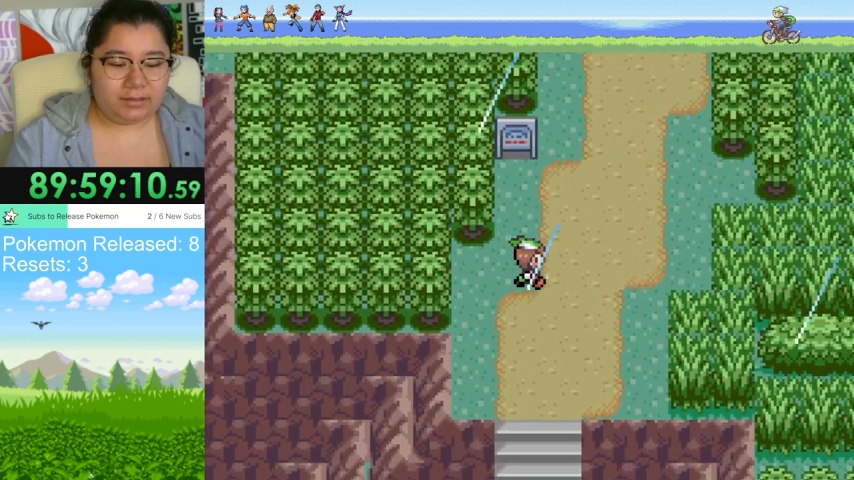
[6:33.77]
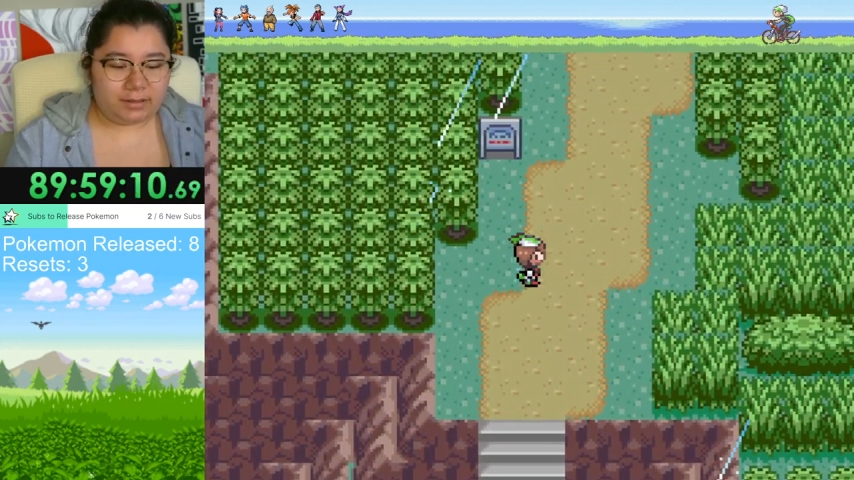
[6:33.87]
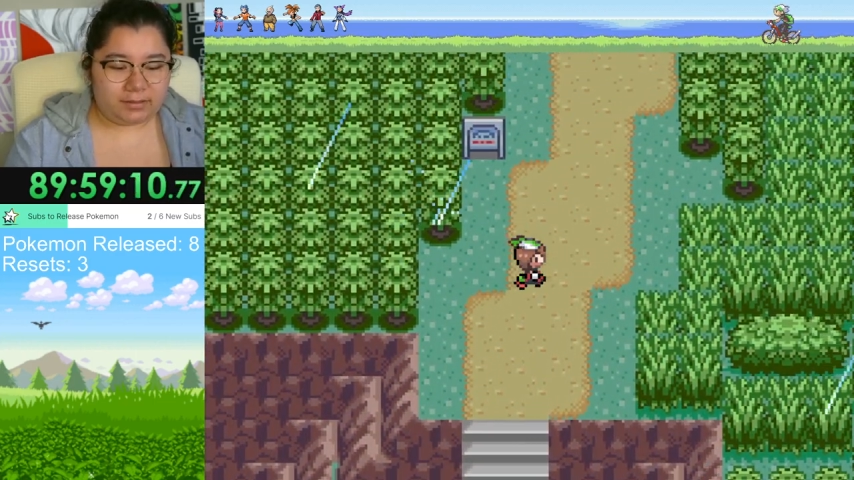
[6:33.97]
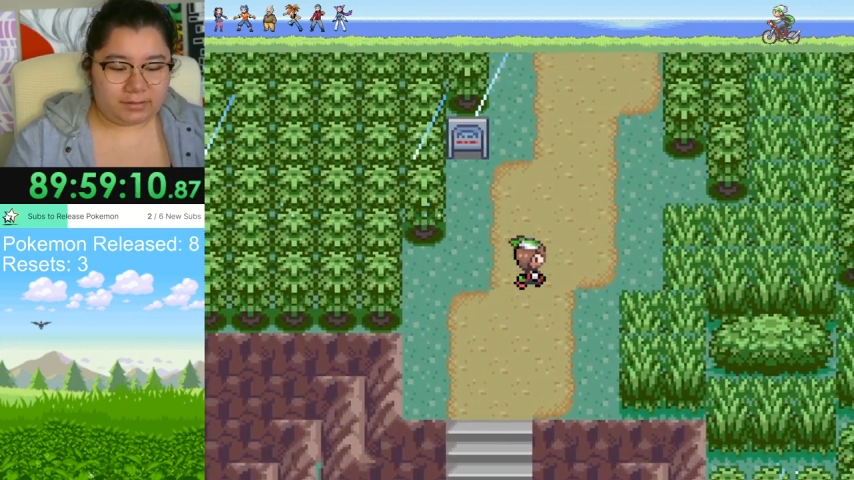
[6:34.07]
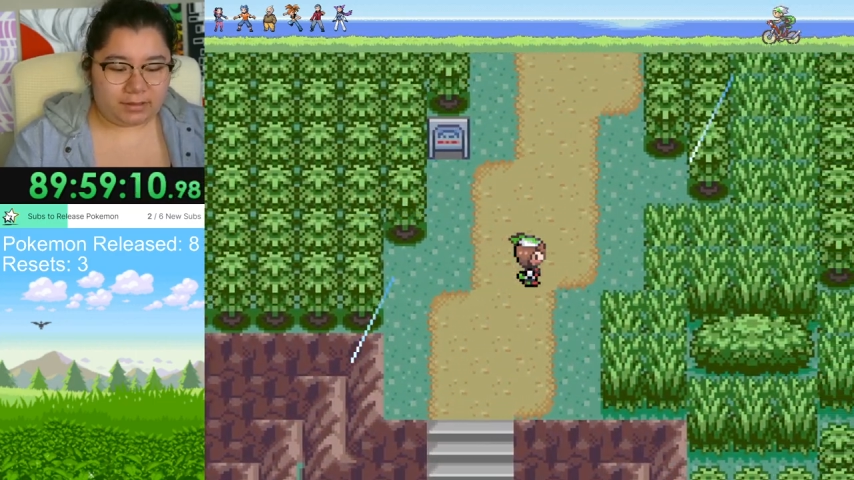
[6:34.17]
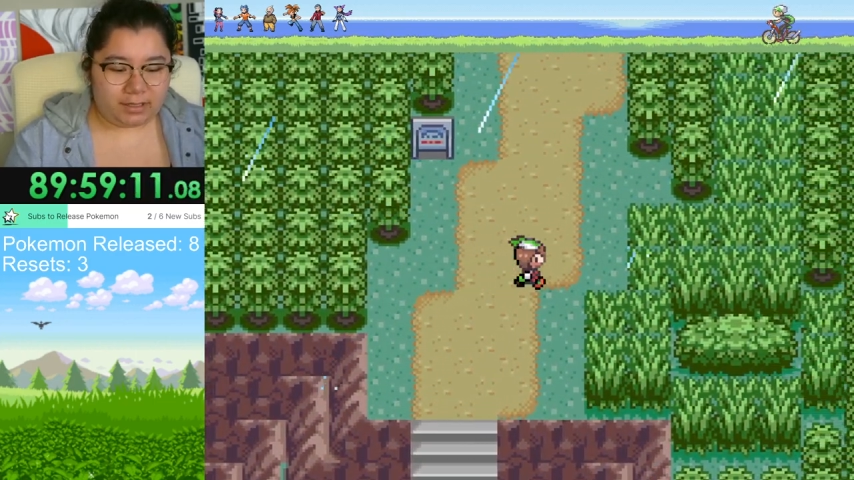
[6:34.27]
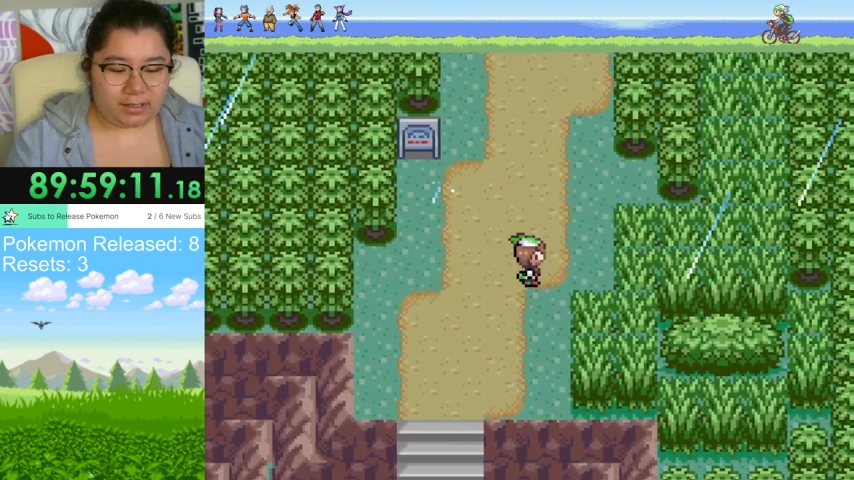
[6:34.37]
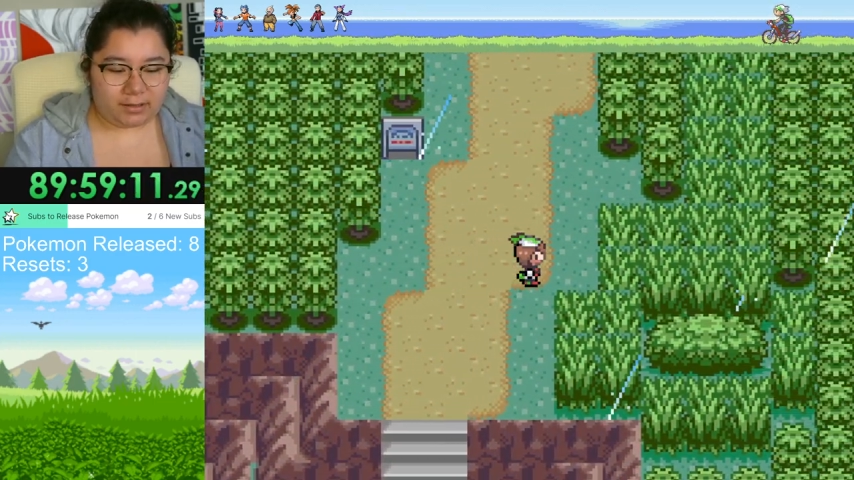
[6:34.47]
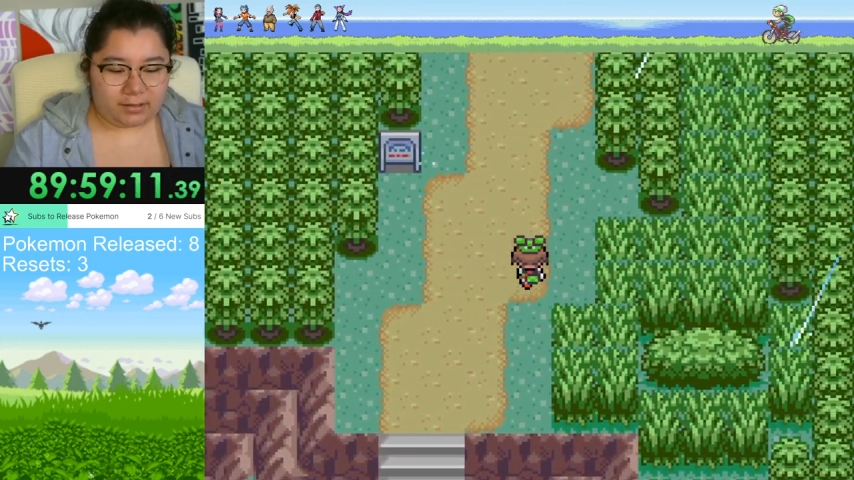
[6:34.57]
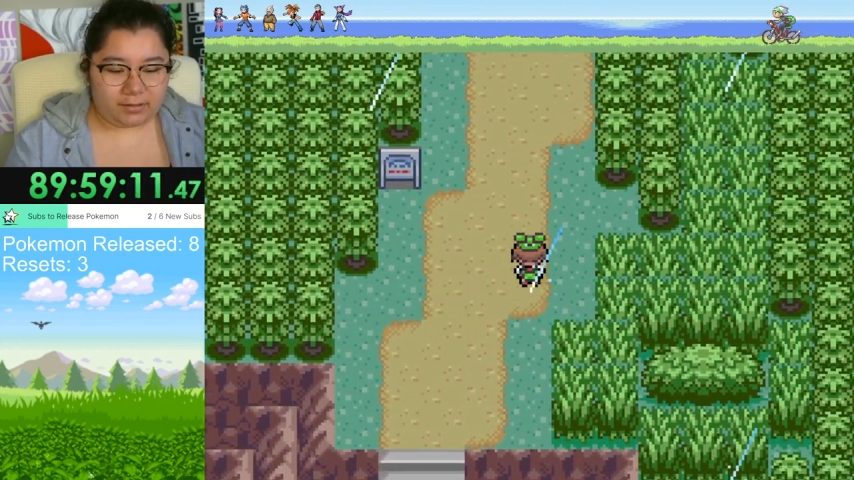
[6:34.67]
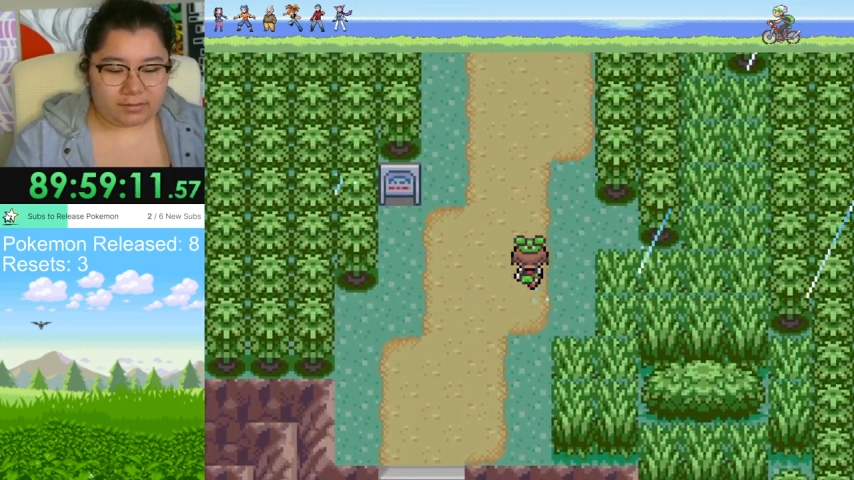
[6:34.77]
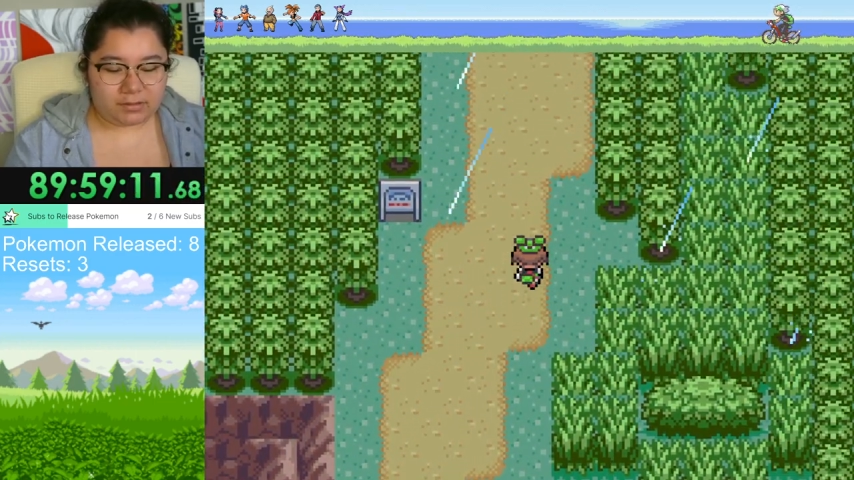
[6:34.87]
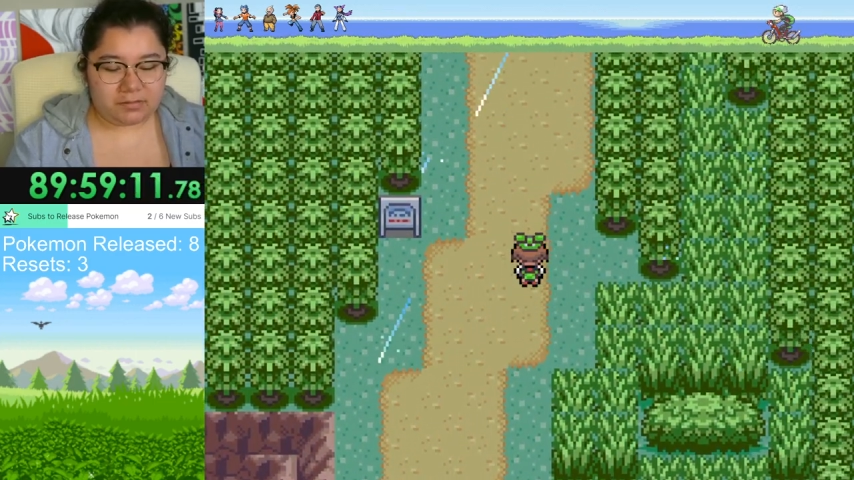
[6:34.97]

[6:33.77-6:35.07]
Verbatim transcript: And I was like, yeah. And I was like,